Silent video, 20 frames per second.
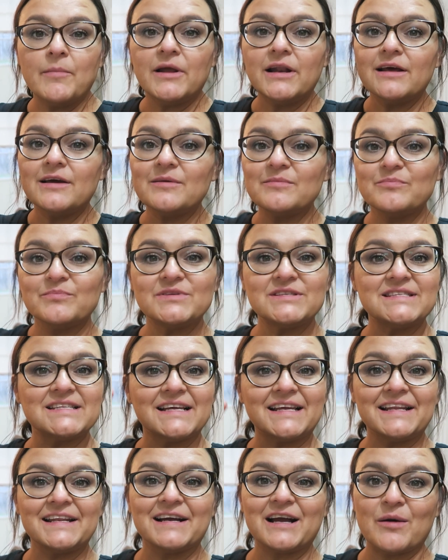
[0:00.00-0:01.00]
I'm gonna
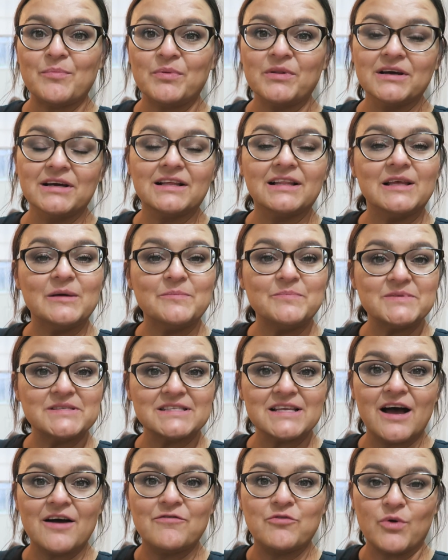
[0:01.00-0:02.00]
stick in a couple of
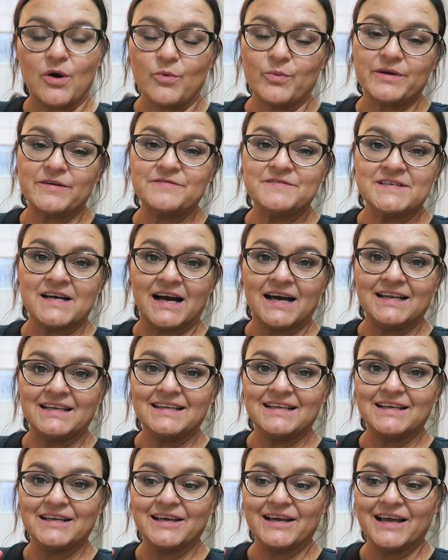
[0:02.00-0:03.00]
clips of what we've
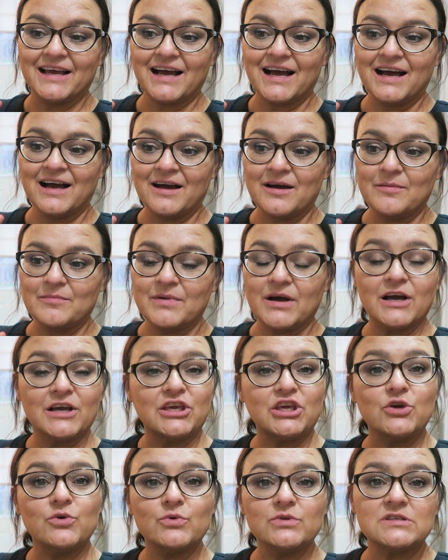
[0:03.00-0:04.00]
done. A
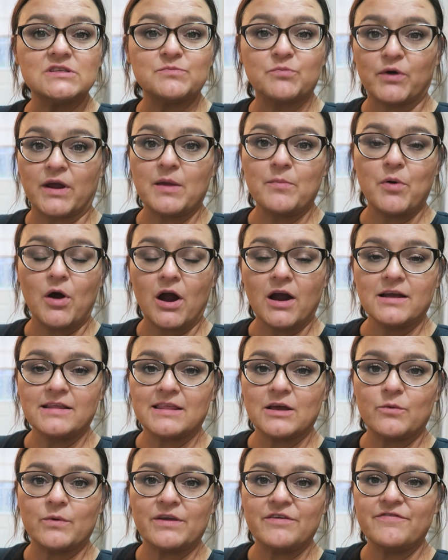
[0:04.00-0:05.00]
cute spray park
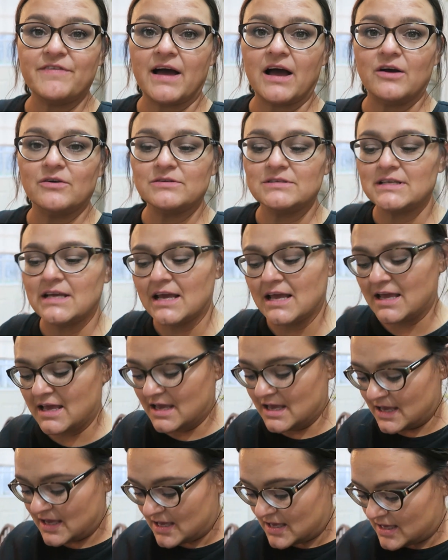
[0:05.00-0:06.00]
that we found
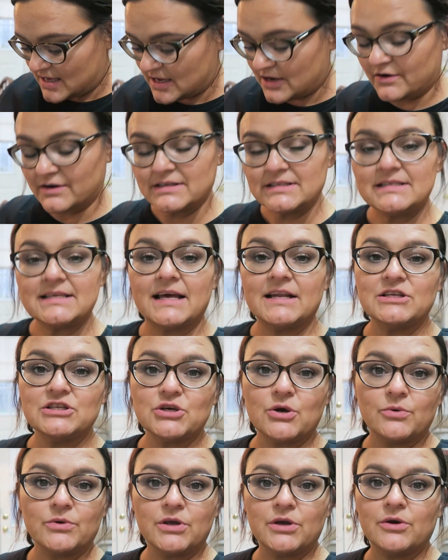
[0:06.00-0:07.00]
here in San
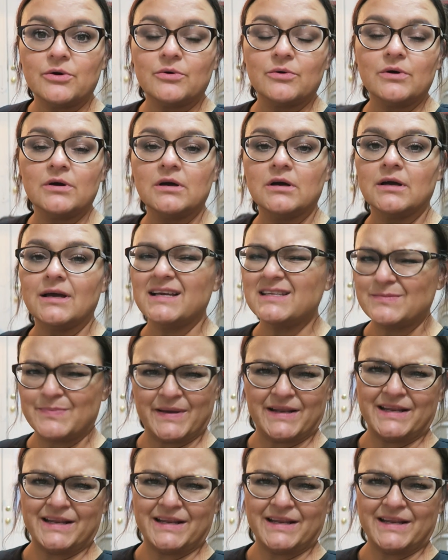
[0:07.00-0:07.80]
Antonio. It's